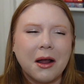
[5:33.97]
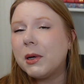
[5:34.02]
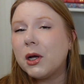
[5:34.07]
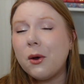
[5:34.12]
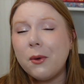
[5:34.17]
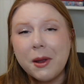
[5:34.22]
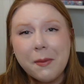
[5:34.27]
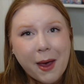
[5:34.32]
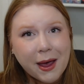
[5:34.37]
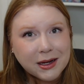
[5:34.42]
But
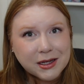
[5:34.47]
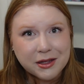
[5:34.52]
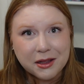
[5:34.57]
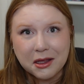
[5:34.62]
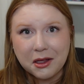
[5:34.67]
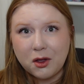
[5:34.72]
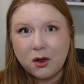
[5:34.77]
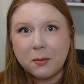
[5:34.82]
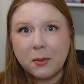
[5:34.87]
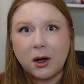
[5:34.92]
going back to the
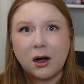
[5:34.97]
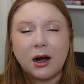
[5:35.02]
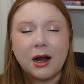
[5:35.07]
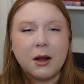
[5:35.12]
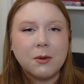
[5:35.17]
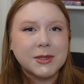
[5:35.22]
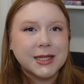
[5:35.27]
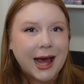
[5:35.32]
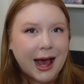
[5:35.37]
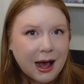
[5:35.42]
humor, it
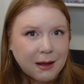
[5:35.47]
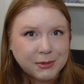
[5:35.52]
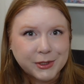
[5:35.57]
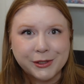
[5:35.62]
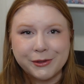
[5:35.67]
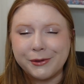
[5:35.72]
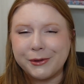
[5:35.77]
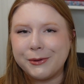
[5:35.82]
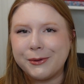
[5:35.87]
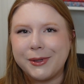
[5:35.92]
was
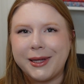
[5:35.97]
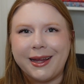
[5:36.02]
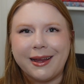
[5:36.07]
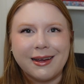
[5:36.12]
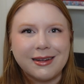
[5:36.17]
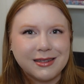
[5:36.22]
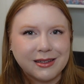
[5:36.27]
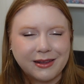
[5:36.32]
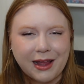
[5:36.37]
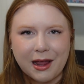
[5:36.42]
absolutely
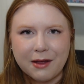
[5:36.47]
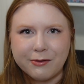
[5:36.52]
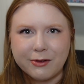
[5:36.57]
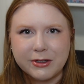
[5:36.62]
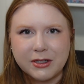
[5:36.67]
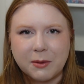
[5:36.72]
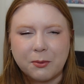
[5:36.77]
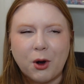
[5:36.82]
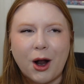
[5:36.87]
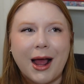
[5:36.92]
a delightful
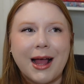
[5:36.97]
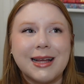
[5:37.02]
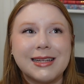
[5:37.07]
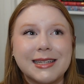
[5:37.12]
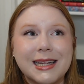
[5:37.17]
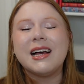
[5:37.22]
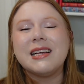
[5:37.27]
surprise.